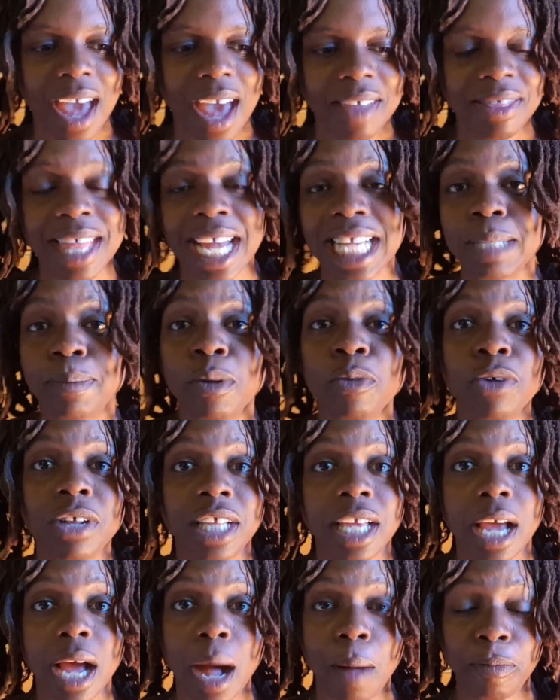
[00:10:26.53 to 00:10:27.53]
That's been really
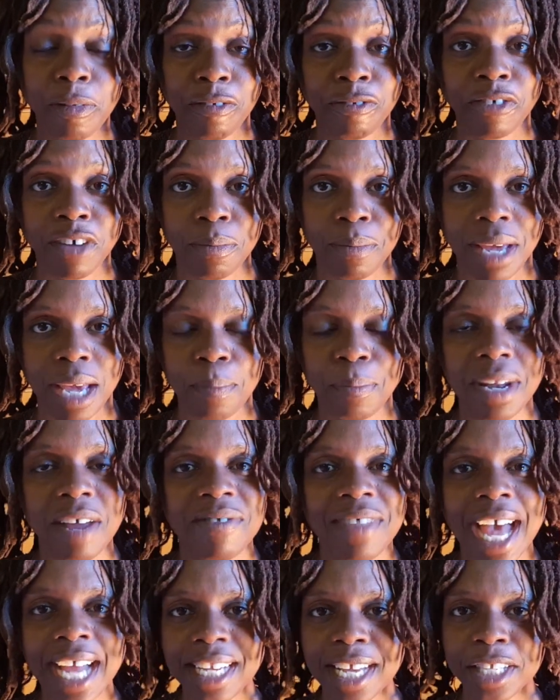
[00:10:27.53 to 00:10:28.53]
helpful for me. But if
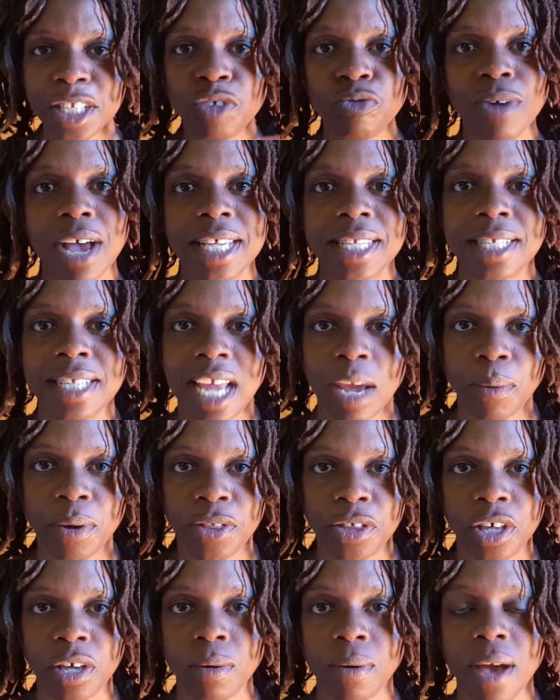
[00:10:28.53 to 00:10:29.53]
that doesn't resonate with
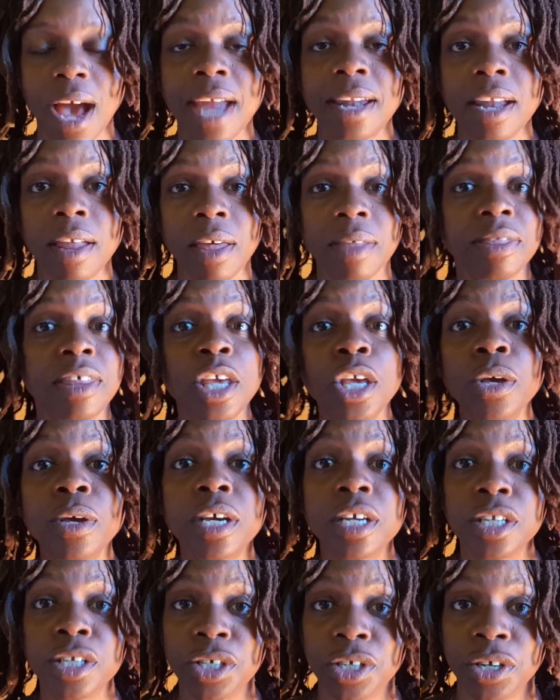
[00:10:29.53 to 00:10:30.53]
you, another thing you
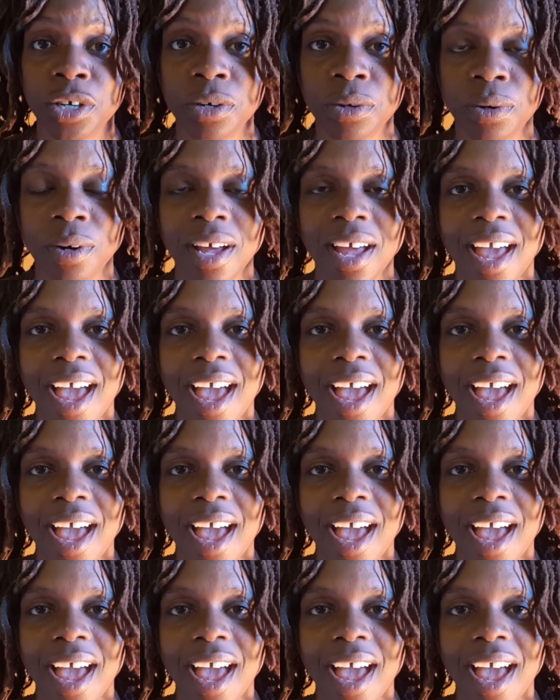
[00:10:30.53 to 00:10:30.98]
can do